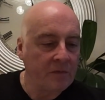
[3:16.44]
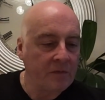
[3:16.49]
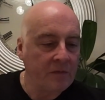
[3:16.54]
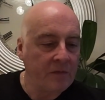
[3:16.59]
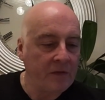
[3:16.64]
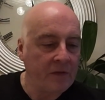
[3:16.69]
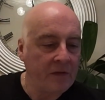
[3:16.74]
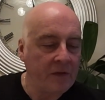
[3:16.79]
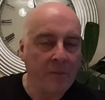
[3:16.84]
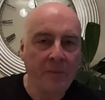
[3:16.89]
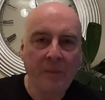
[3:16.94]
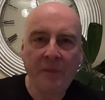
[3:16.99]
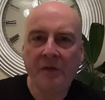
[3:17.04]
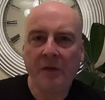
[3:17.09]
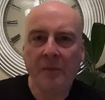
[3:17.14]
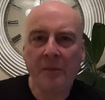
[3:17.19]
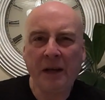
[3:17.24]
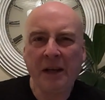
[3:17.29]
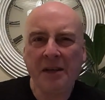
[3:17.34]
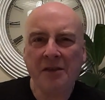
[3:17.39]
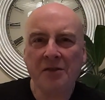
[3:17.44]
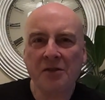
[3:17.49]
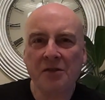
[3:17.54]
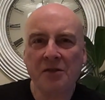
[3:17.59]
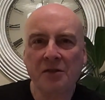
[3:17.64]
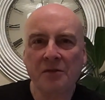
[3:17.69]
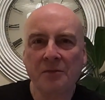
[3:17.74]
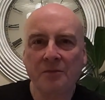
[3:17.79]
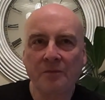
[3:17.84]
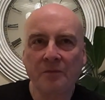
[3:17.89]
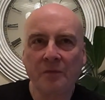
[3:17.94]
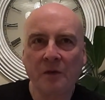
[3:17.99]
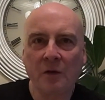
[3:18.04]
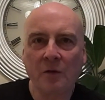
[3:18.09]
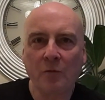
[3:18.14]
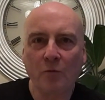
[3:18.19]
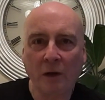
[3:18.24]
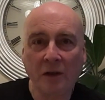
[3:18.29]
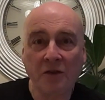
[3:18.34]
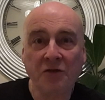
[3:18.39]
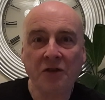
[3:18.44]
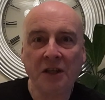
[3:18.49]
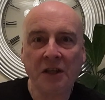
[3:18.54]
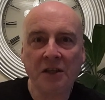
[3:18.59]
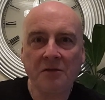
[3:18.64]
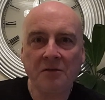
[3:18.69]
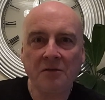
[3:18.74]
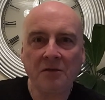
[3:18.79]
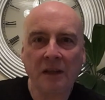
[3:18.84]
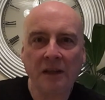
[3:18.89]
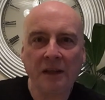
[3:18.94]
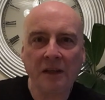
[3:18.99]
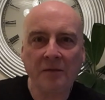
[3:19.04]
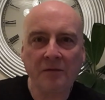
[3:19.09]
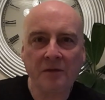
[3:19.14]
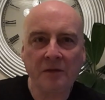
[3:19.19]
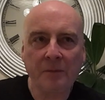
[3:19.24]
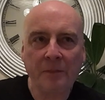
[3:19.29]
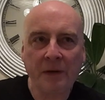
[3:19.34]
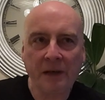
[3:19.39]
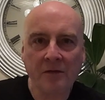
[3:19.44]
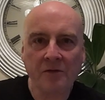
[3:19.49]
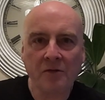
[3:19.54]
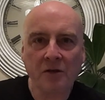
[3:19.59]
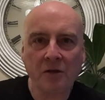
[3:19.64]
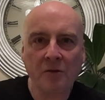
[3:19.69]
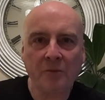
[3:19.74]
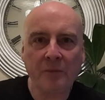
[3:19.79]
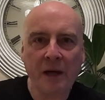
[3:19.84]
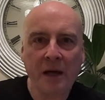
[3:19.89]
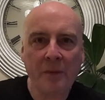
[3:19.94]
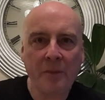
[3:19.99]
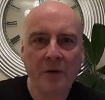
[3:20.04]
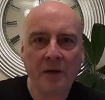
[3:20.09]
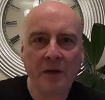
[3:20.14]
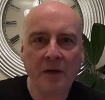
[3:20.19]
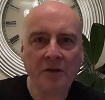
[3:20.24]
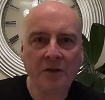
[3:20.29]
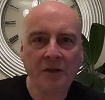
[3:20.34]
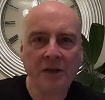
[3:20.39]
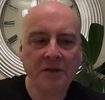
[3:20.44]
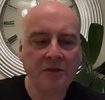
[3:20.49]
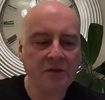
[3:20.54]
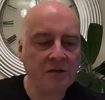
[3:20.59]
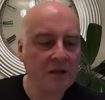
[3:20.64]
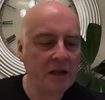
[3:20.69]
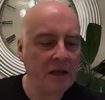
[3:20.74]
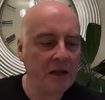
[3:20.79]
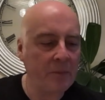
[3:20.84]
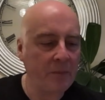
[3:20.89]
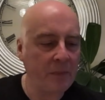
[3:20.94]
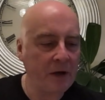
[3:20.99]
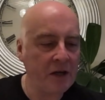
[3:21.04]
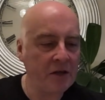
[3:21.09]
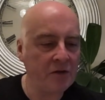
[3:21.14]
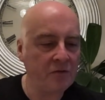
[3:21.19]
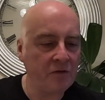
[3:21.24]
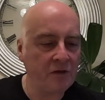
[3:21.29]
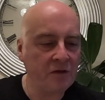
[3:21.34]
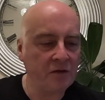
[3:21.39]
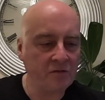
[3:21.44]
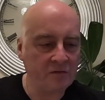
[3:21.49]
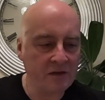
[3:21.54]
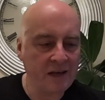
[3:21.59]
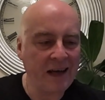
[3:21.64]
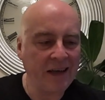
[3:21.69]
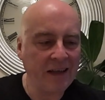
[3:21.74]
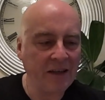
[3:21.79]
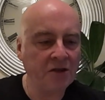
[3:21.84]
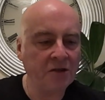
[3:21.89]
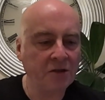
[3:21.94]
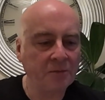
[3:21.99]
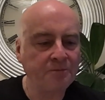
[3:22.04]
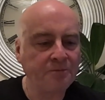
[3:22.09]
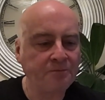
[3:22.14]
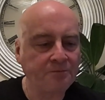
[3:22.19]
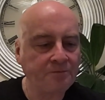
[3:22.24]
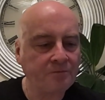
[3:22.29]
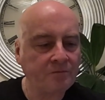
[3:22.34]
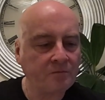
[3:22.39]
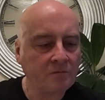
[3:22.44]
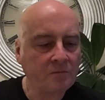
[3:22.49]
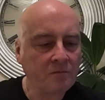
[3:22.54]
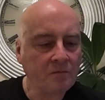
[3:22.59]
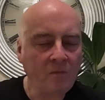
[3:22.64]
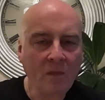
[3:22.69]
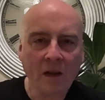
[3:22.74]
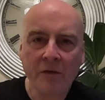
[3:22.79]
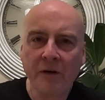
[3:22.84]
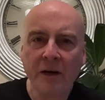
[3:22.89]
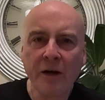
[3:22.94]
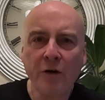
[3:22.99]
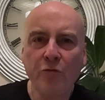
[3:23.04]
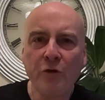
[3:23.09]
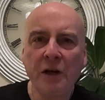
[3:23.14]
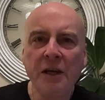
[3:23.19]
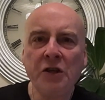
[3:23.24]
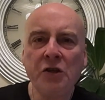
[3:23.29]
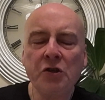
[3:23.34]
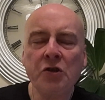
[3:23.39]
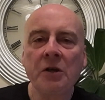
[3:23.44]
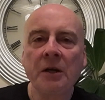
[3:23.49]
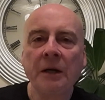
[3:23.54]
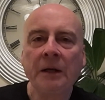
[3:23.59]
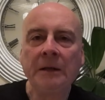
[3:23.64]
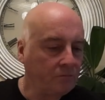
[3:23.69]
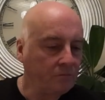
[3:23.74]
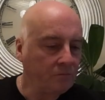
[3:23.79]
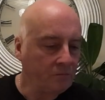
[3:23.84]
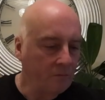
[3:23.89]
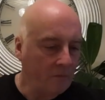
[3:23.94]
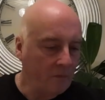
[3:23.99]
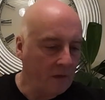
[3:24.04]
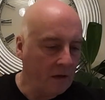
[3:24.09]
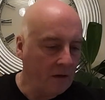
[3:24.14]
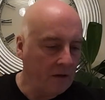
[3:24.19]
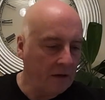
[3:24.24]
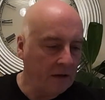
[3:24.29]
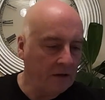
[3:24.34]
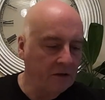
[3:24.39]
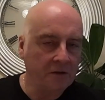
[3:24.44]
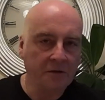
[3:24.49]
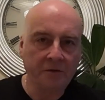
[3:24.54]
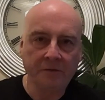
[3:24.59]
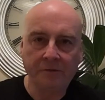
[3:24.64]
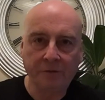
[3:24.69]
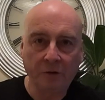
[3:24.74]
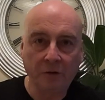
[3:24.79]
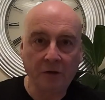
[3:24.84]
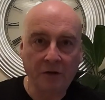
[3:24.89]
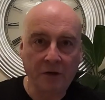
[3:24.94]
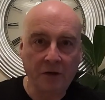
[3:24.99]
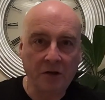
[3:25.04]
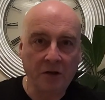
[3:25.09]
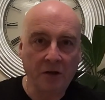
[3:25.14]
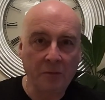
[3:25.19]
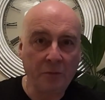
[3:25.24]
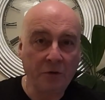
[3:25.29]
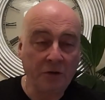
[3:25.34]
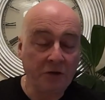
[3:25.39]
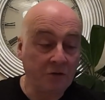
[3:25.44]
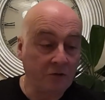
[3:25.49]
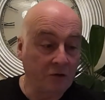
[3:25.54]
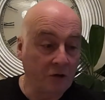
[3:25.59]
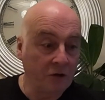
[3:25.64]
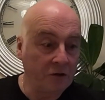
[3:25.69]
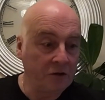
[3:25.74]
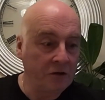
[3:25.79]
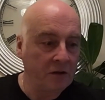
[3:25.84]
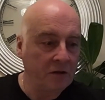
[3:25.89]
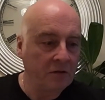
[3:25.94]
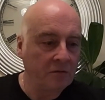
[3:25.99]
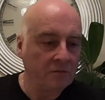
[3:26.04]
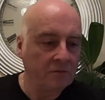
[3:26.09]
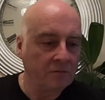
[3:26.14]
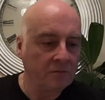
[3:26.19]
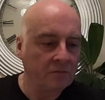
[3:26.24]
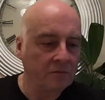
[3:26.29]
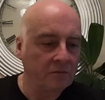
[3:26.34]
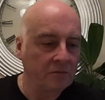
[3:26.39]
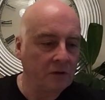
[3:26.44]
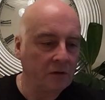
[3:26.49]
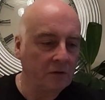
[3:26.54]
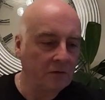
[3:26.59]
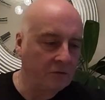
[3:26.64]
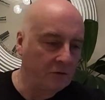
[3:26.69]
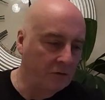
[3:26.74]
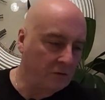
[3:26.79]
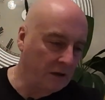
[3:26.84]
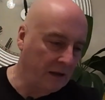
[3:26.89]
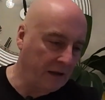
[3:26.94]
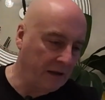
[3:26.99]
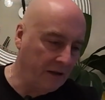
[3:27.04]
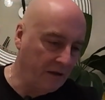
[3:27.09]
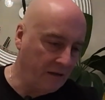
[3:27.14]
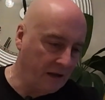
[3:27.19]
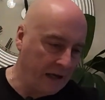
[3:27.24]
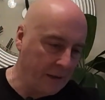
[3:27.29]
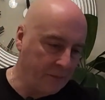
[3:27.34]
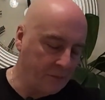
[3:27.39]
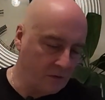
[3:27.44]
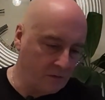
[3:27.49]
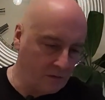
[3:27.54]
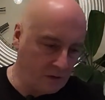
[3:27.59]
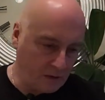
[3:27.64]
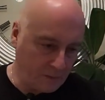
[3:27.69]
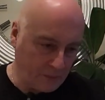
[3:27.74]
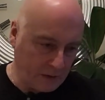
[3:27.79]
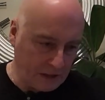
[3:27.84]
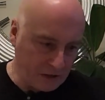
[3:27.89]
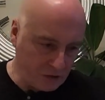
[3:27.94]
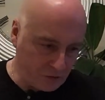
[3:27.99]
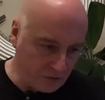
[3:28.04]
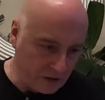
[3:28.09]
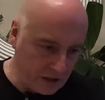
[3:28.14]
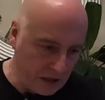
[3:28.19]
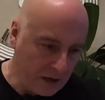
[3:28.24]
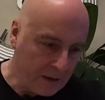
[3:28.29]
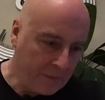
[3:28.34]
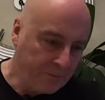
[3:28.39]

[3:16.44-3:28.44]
The meat's well seasoned, like a bit of salt and pepper you can taste in there. The pastry's nice, very rich. It's full to the top, which is good. Not like gaps under the pastry.